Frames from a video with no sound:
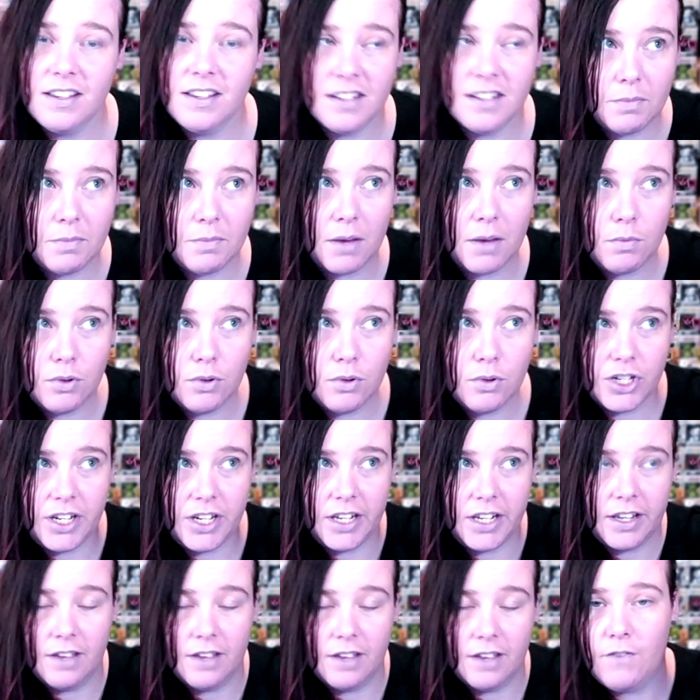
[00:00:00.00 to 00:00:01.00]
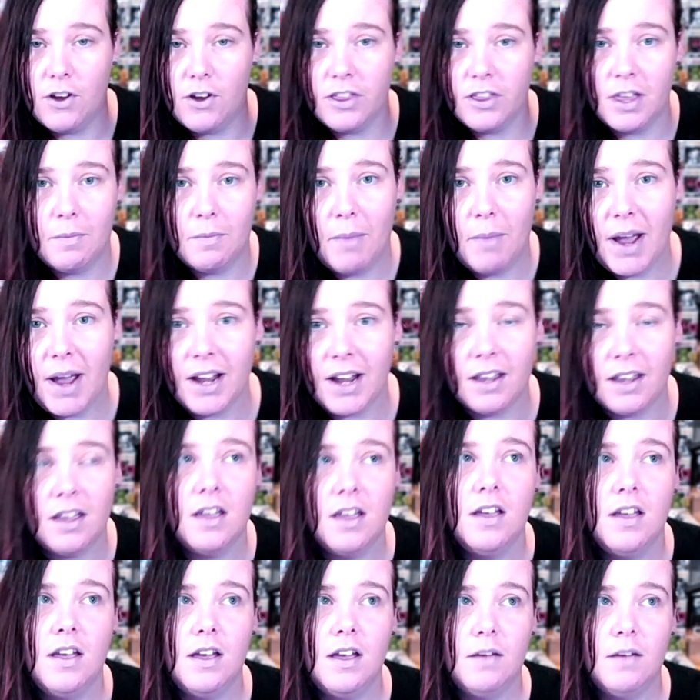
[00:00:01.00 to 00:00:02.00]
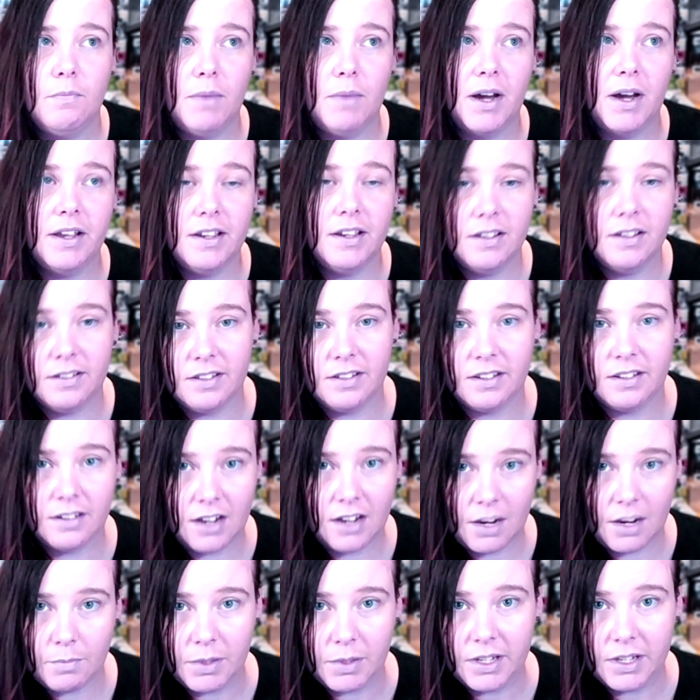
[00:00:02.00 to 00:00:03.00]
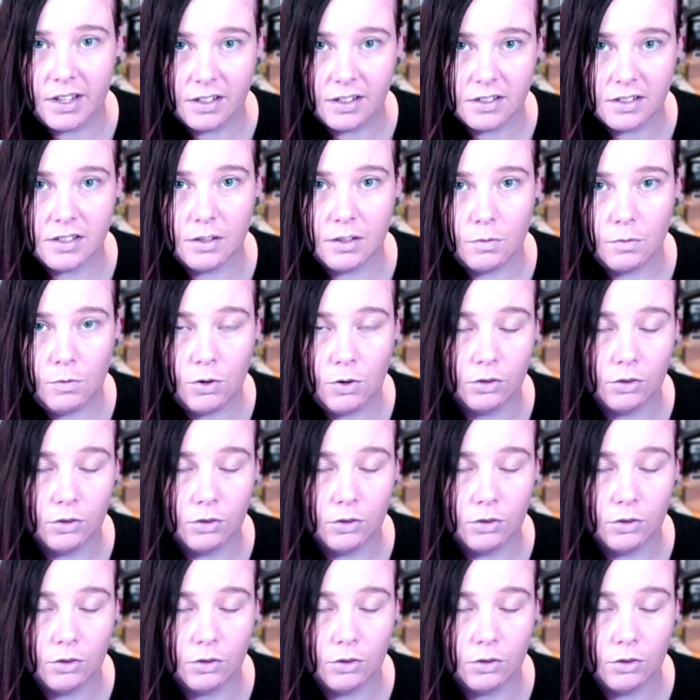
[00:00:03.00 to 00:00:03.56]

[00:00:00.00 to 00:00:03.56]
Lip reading: by pushing it further back, but it's up against the wall.